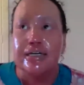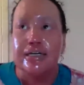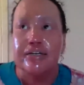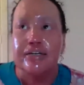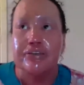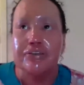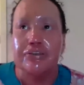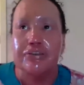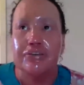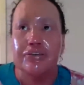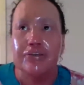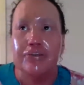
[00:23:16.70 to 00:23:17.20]

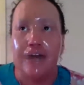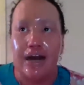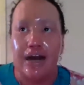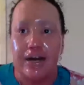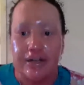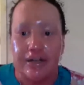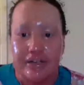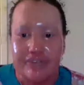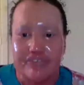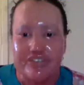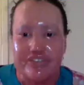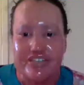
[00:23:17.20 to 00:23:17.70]
the hunger
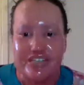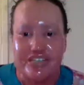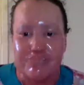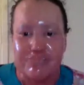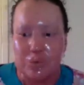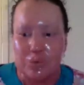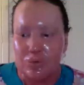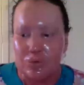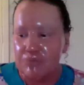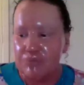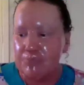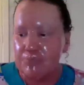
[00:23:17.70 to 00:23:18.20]
for this
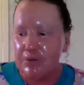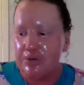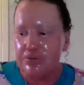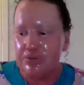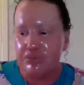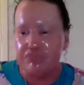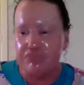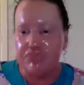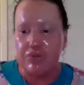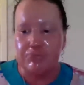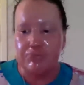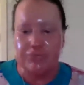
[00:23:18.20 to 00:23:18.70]
book, both
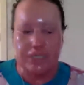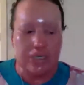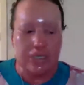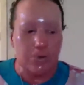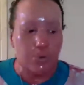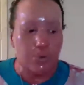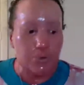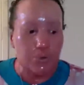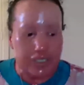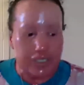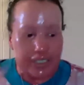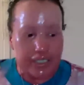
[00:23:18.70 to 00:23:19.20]
from the
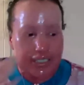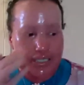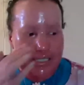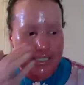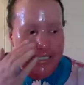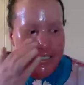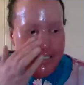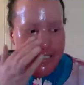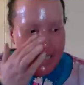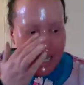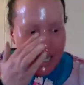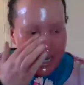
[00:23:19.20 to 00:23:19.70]
audience,
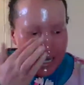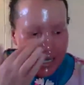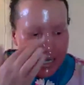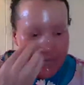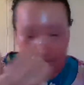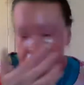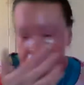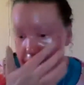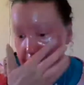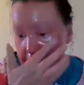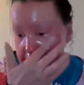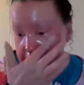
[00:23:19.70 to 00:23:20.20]
the
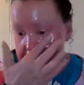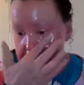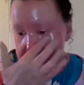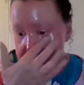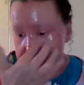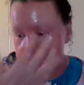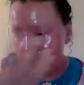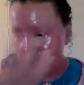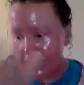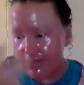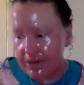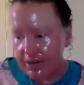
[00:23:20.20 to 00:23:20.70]
readers
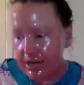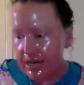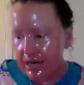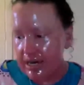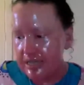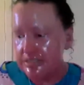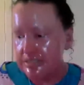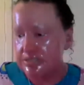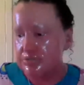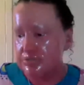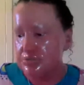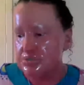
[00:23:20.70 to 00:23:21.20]
rather,
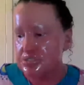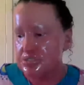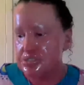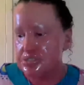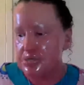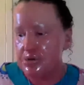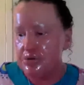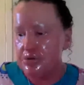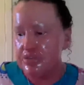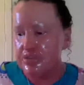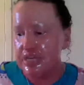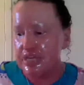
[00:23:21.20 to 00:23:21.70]
and
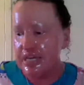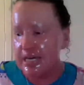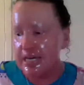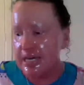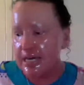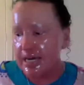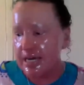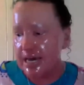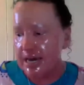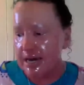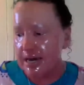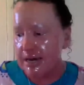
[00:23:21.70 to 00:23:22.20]
also
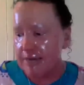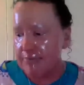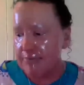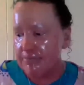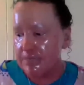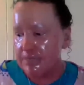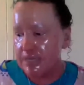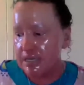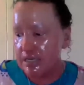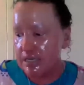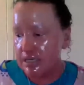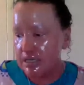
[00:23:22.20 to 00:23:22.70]
the
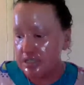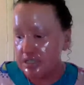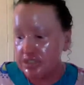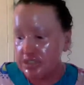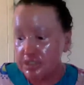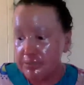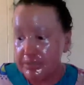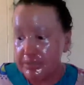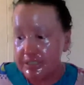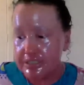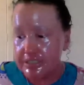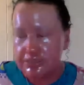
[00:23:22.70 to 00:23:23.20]

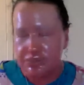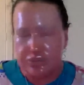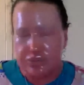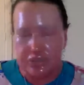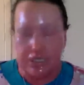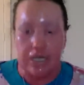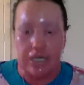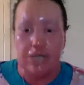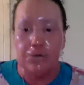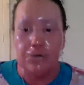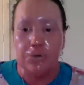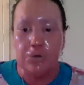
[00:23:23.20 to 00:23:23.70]
contributors was
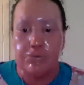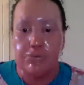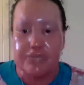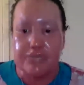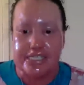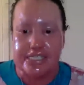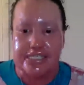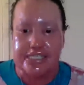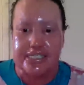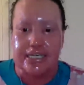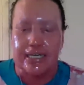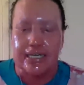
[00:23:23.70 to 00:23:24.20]
enormous.
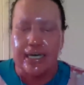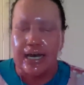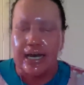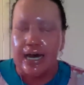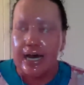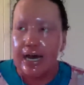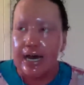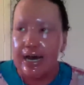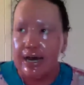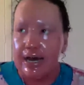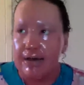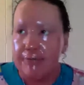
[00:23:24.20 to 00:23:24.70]

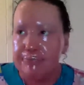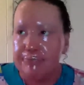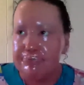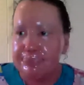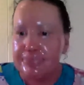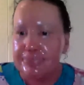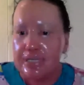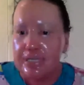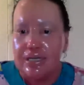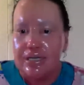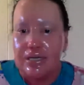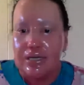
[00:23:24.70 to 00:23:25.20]

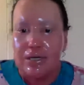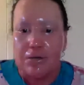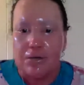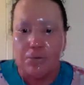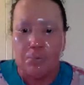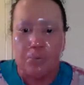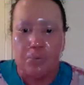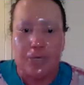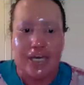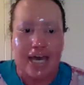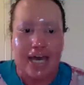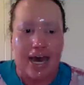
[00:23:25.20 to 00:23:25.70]

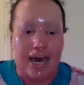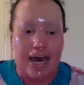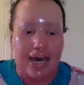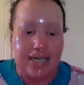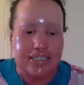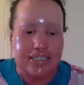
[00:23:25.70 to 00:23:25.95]
We had